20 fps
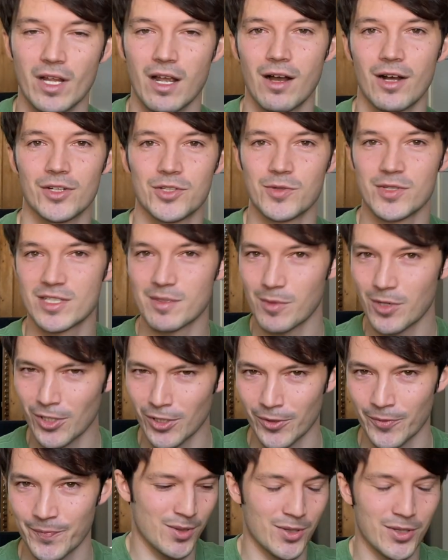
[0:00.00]
I'll do it
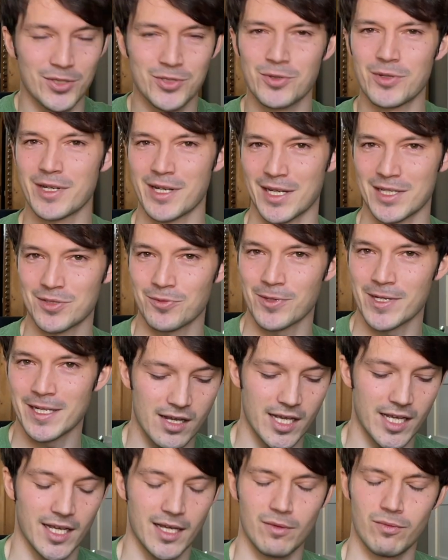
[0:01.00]
tomorrow. I'll do it next week.
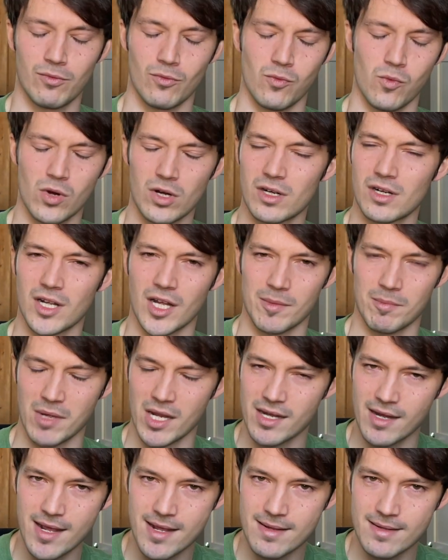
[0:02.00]
I have work on
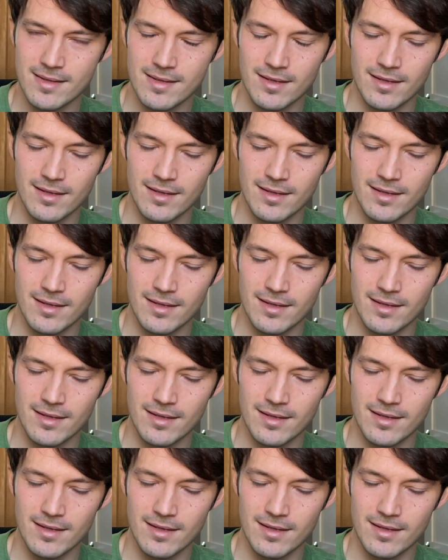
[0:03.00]
Monday.